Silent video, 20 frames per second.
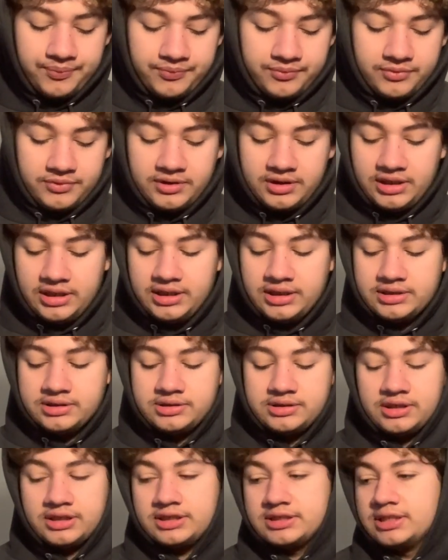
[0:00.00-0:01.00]
These,
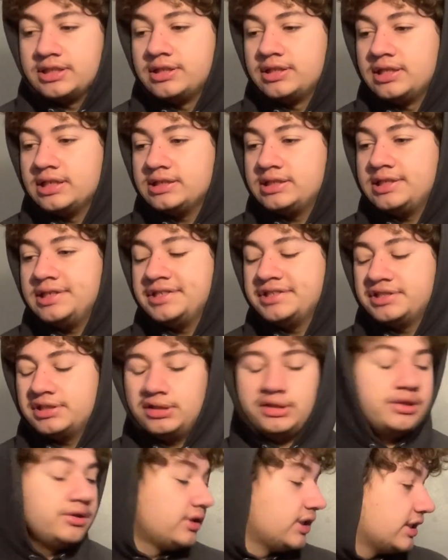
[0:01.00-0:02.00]
like I said, this season,
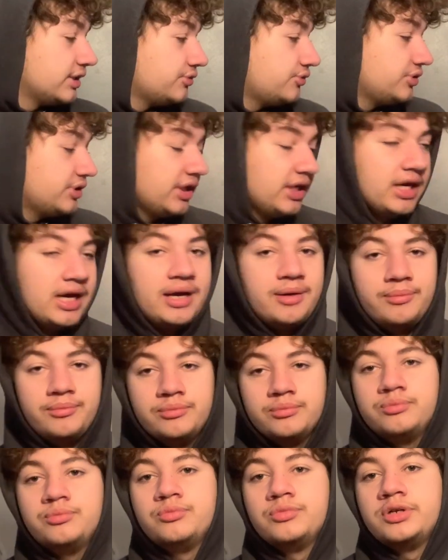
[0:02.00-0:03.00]
you guys see
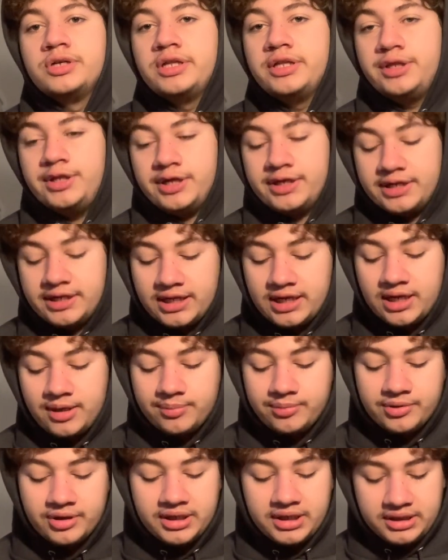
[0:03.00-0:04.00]
I'm really looking at
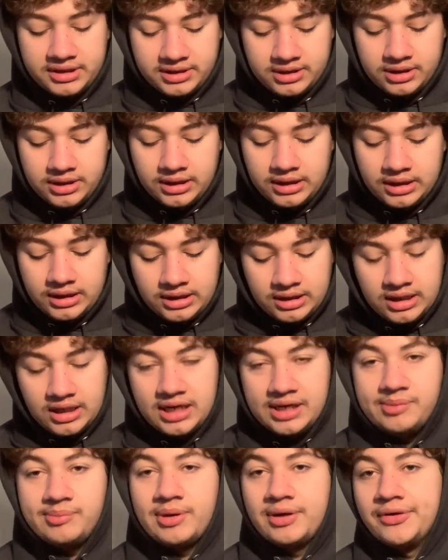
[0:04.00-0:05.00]
upgrading
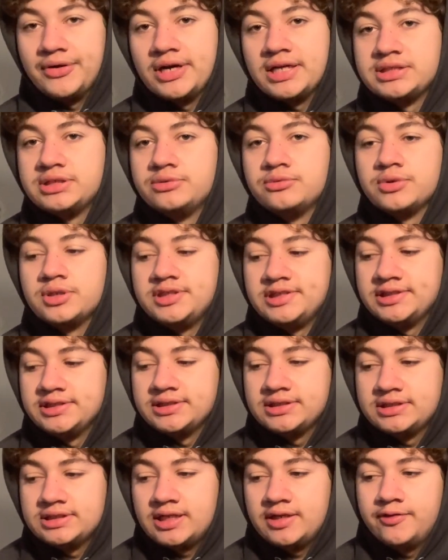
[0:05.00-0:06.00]
my rods and reels and
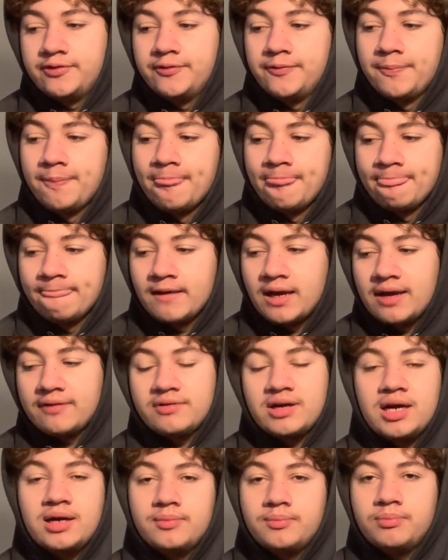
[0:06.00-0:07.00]
stuff. I've
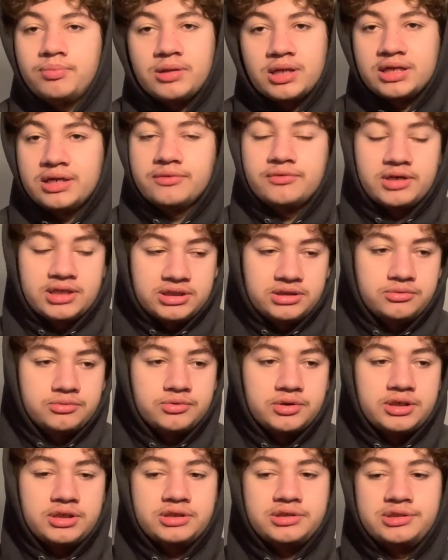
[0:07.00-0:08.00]
got plenty of rods and
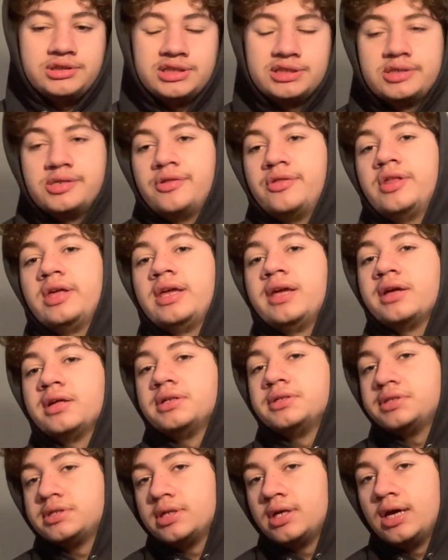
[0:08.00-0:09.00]
reels, just the thing
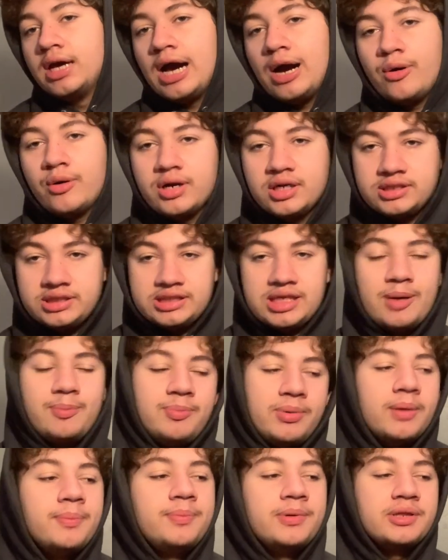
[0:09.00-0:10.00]
is, I want to step
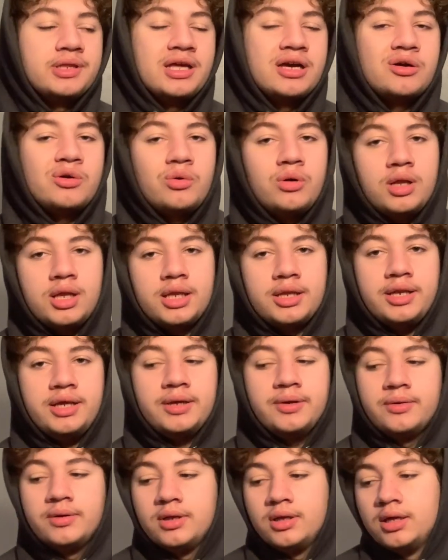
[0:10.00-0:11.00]
up in that quality.